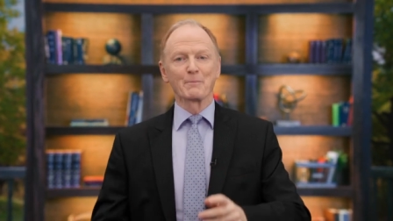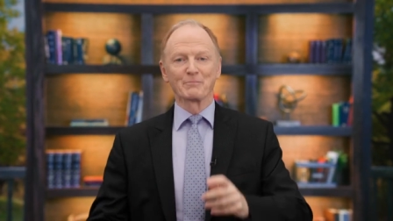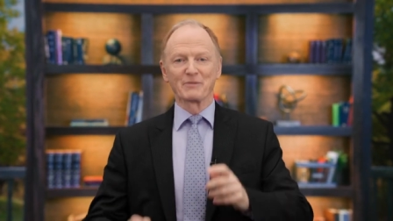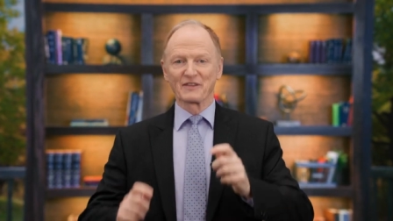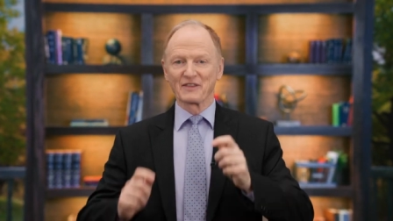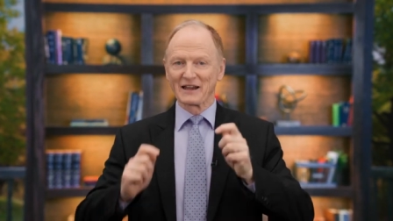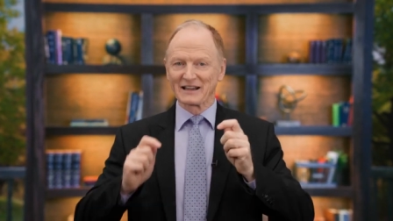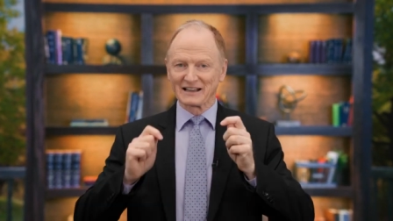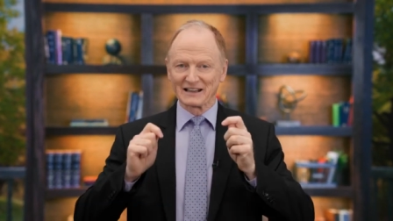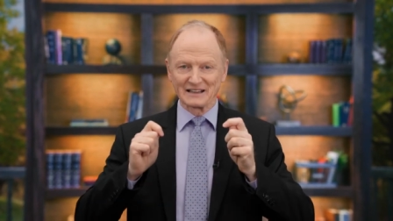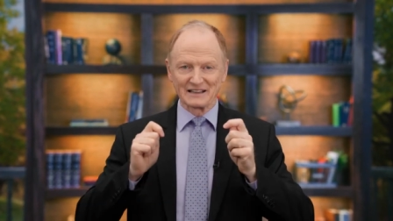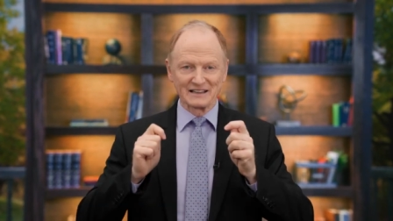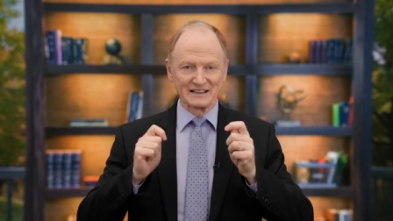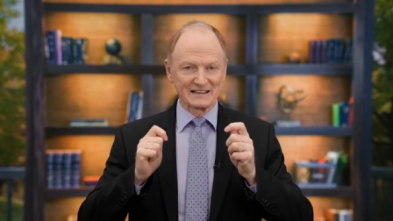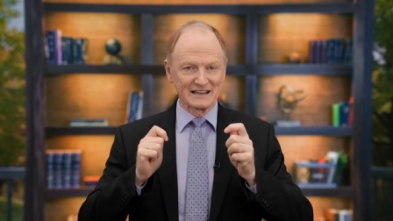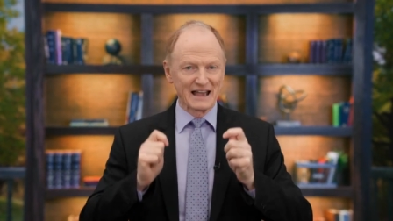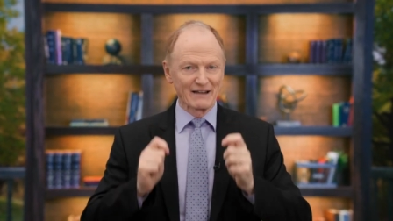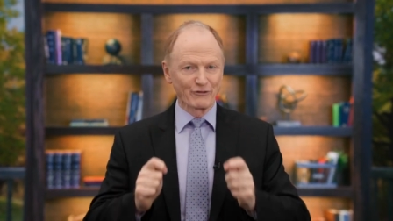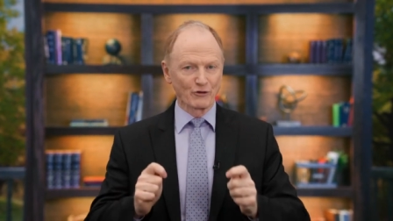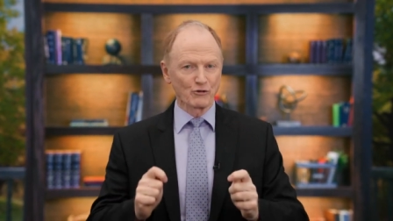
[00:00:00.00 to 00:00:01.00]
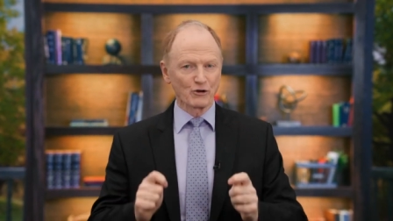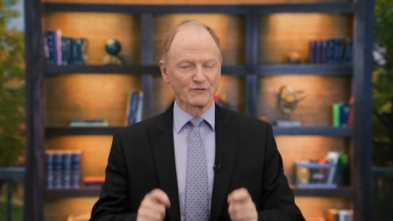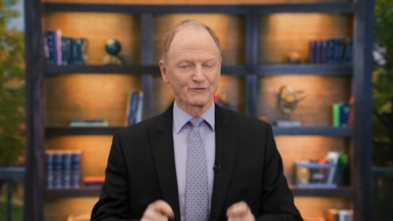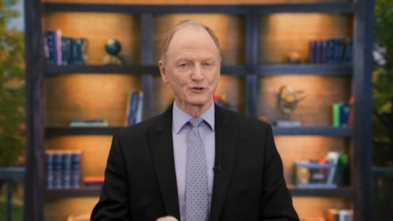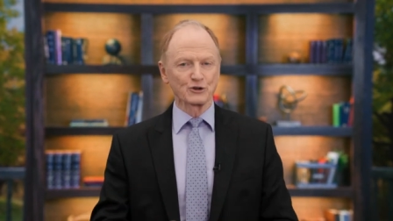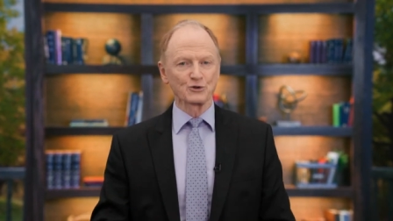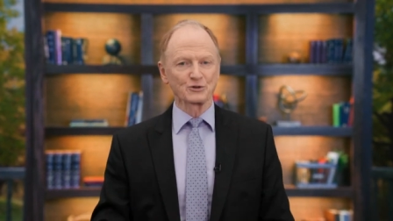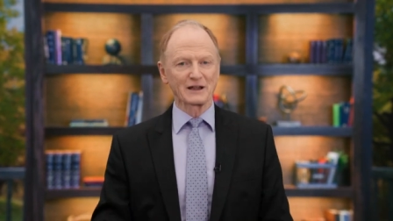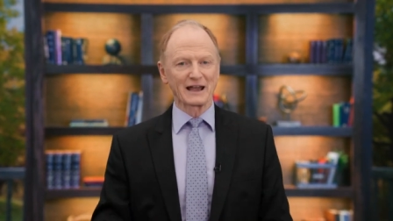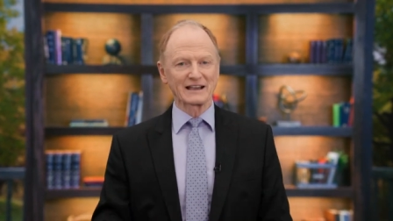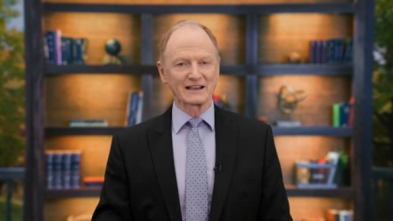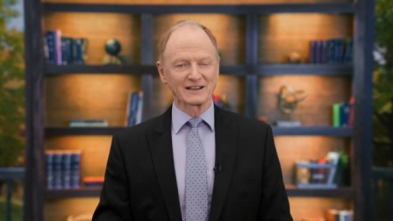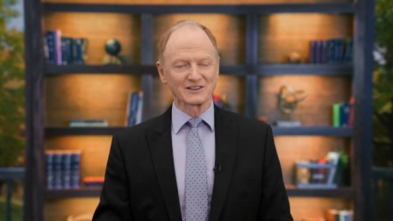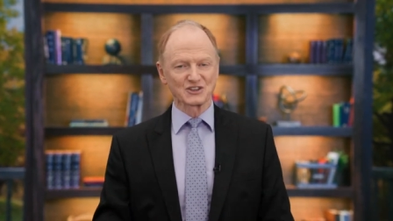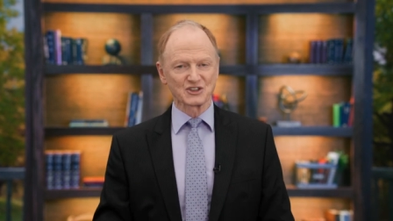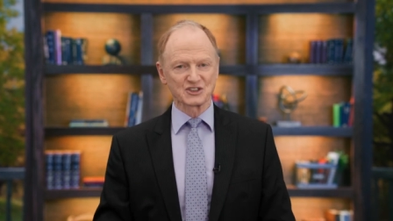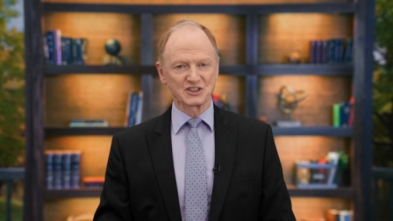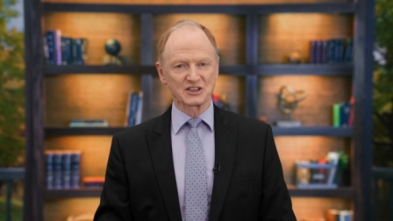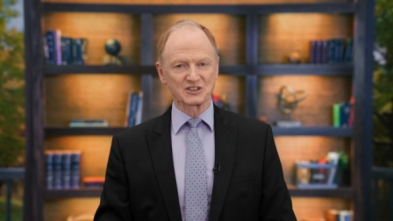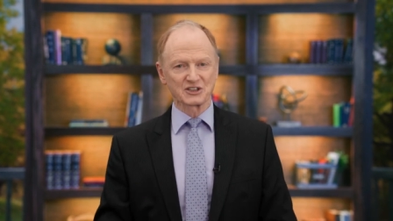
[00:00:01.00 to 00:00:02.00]
but they can never refute a
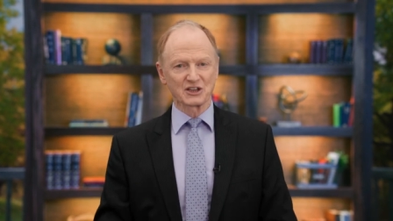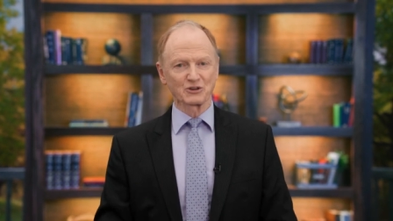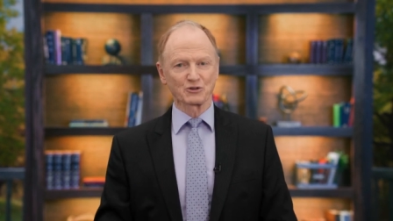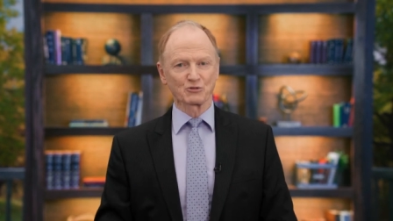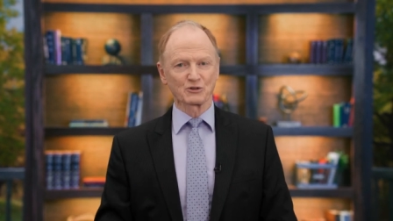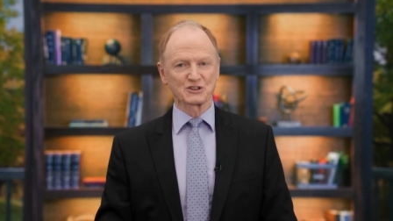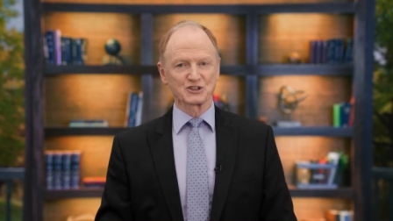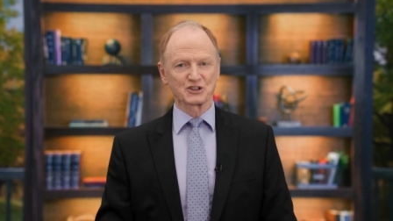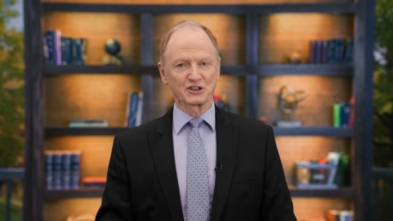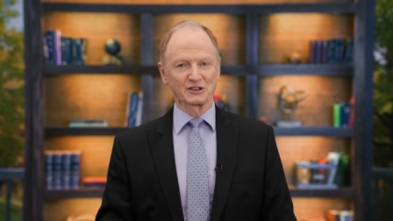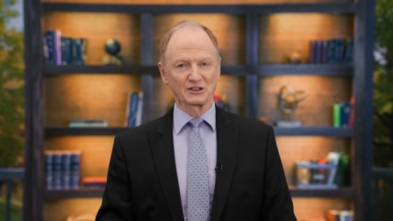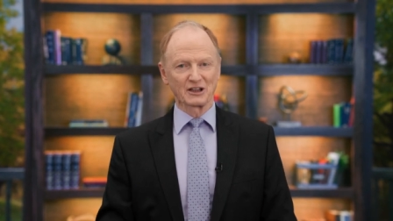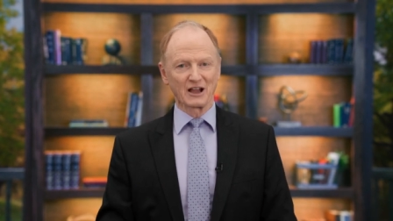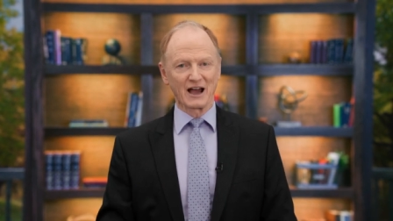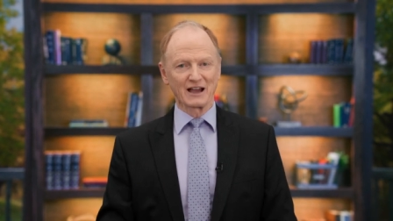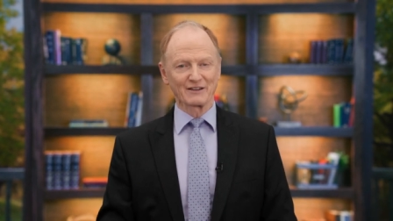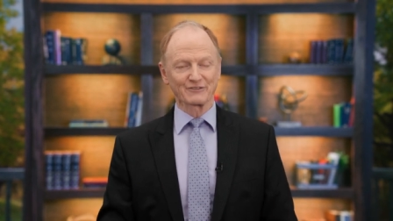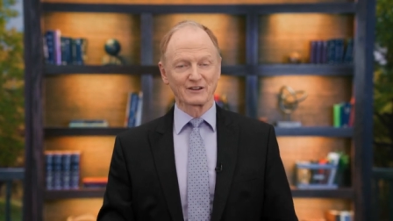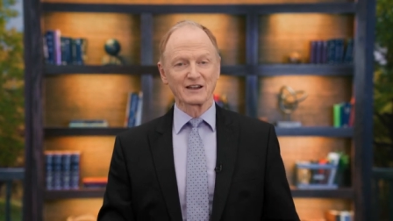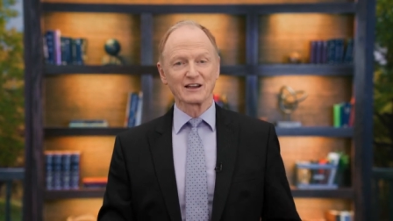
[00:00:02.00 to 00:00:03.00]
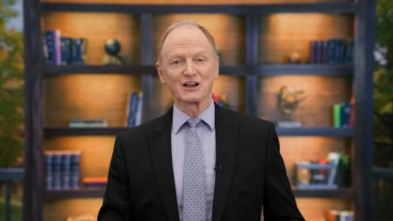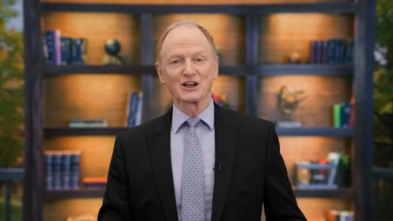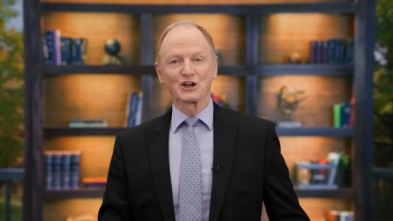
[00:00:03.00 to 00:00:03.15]
consistent Christian life.